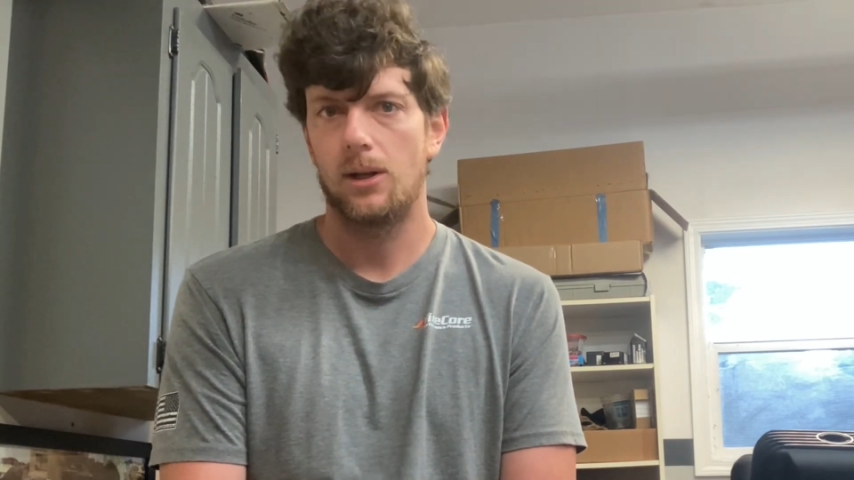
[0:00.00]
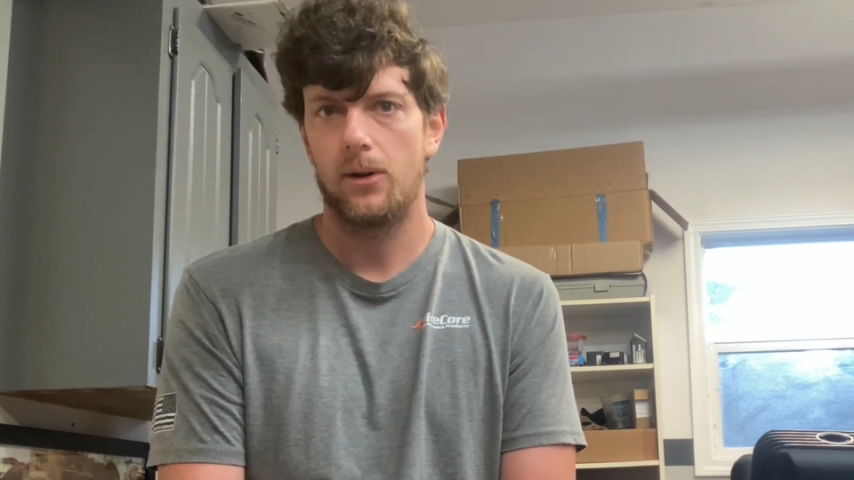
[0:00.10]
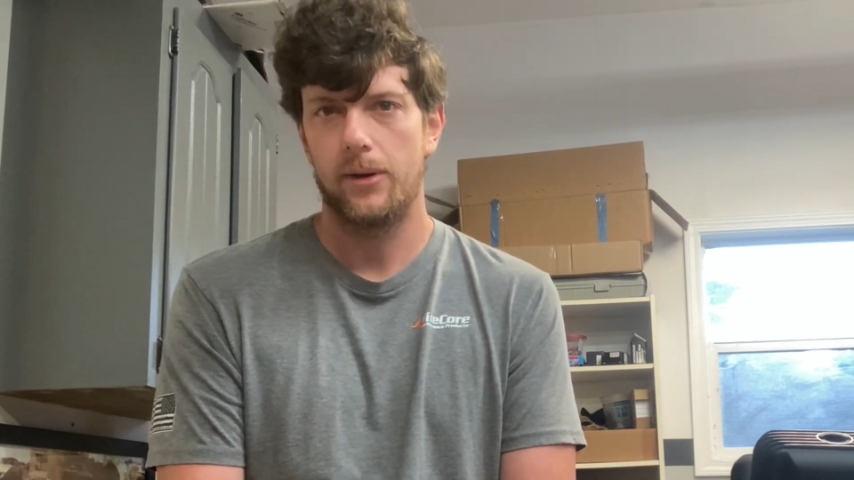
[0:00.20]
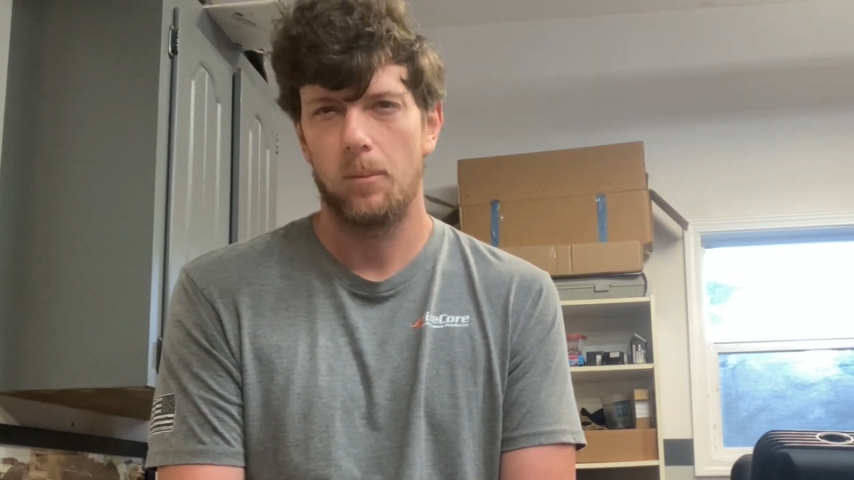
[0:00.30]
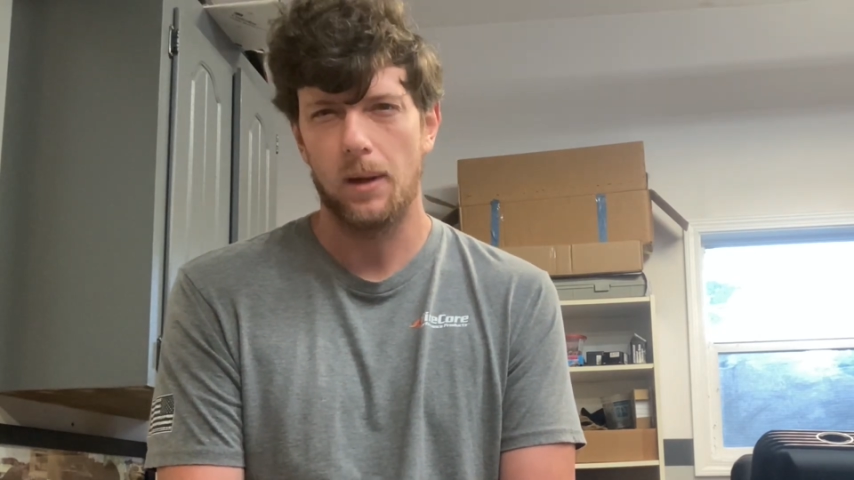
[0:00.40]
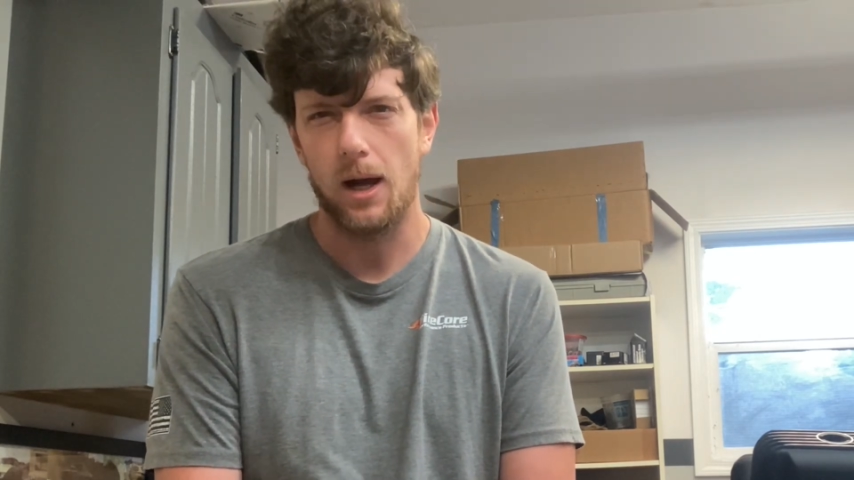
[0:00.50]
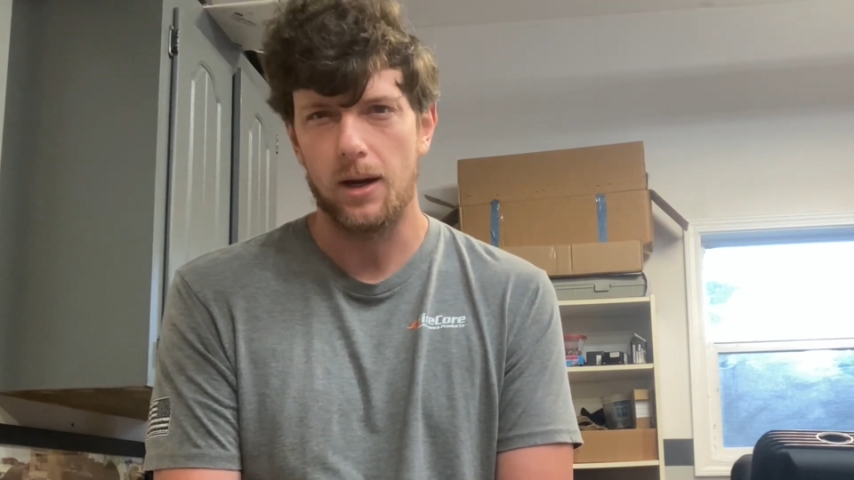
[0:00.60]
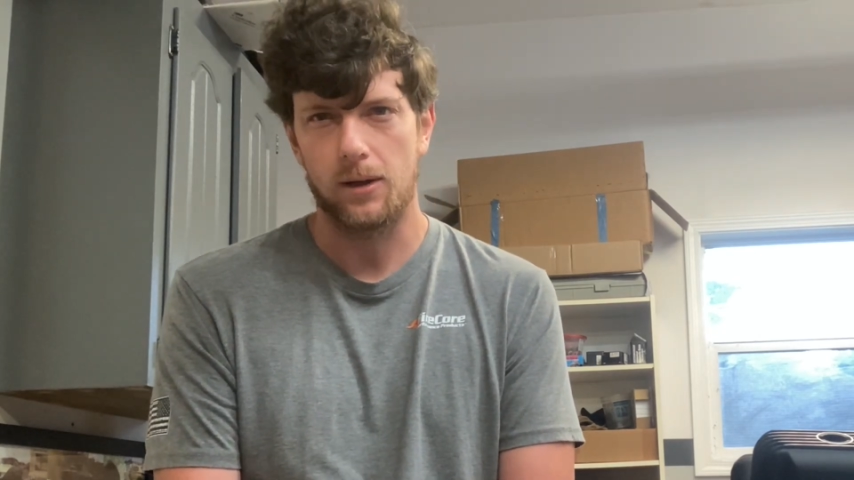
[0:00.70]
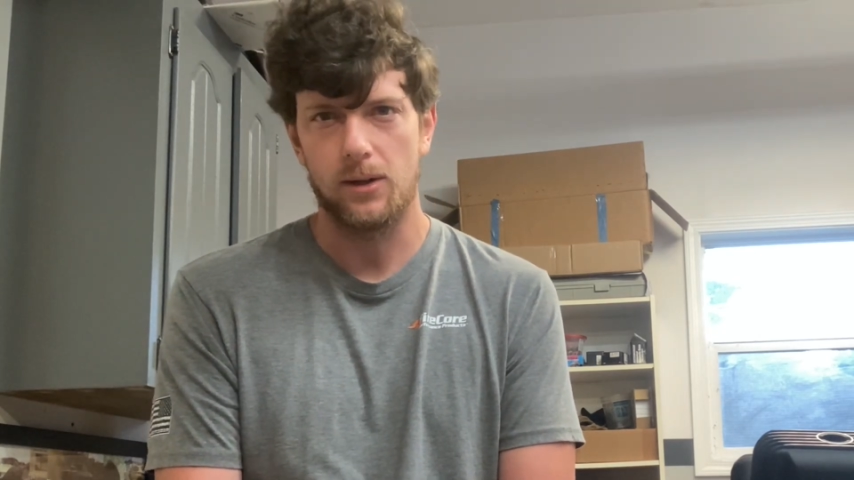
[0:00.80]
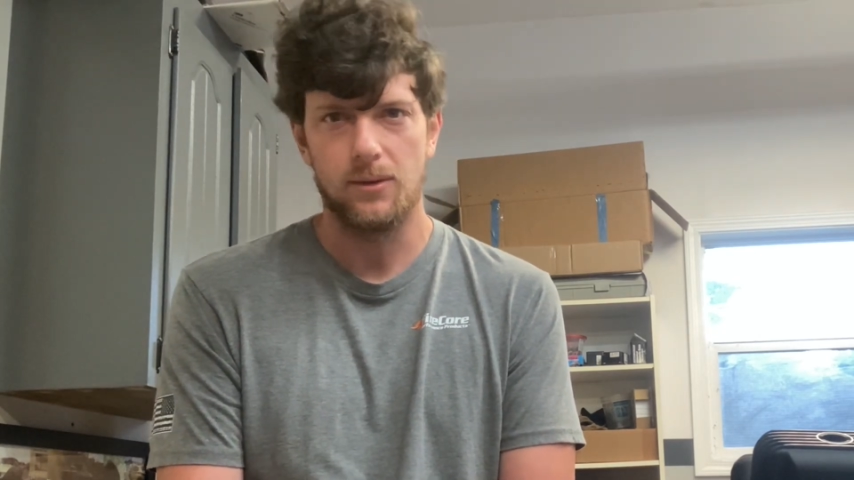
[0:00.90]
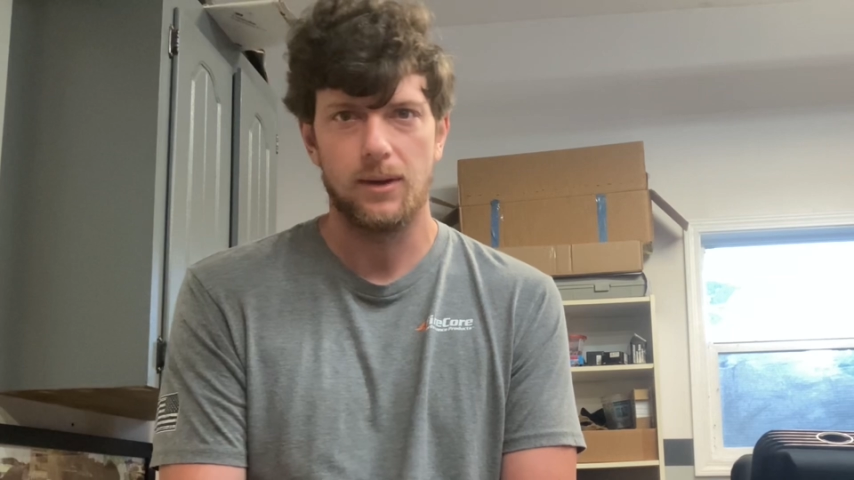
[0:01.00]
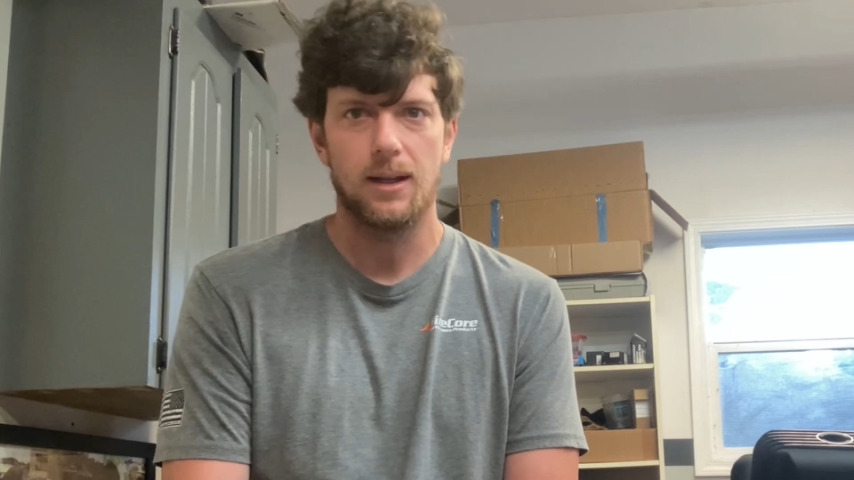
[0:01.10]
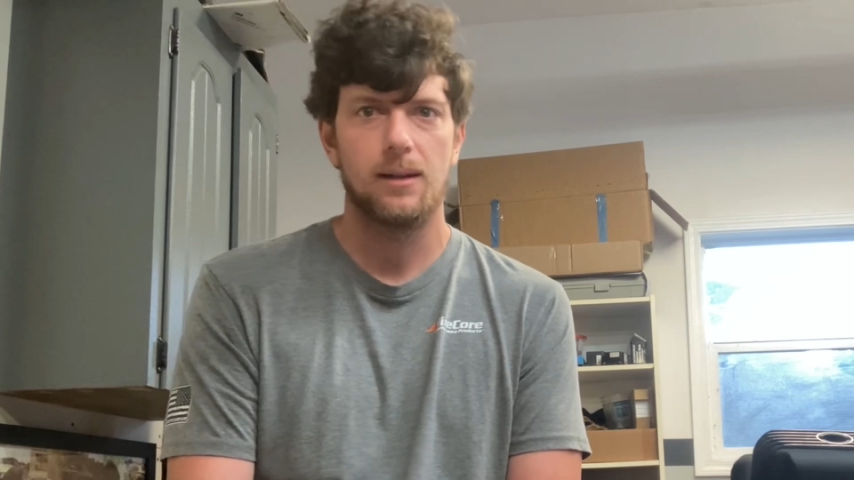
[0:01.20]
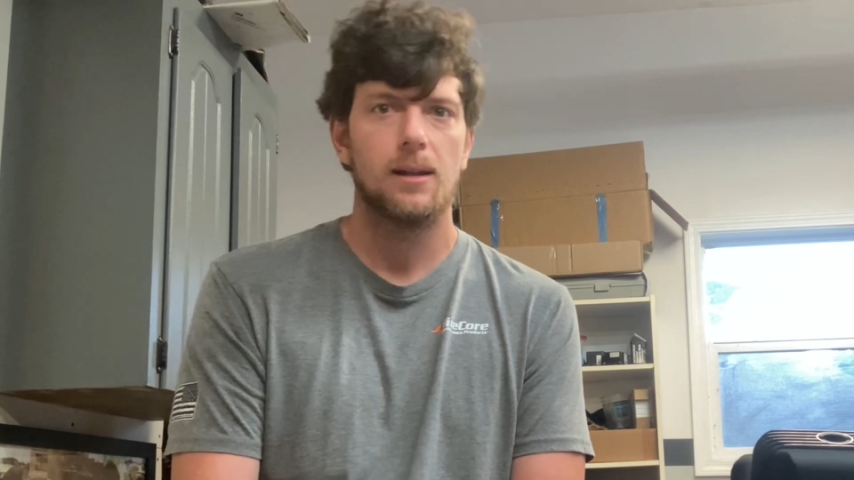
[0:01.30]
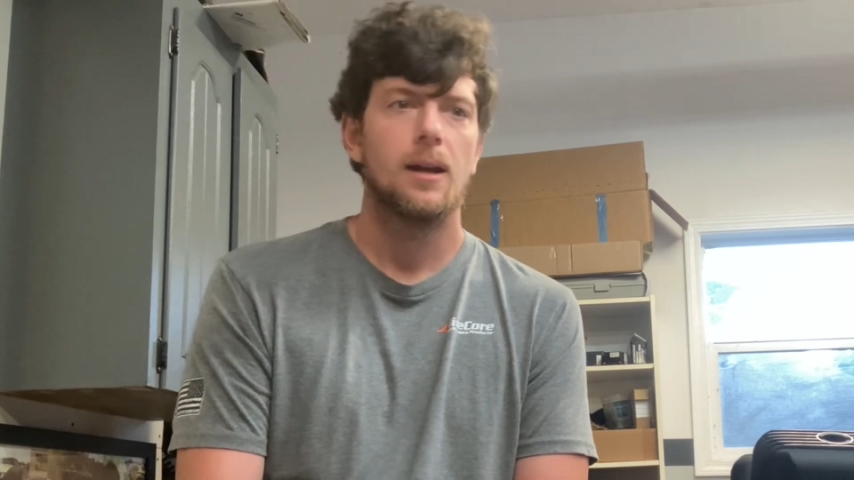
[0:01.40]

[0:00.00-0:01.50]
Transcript: call it a blogger event,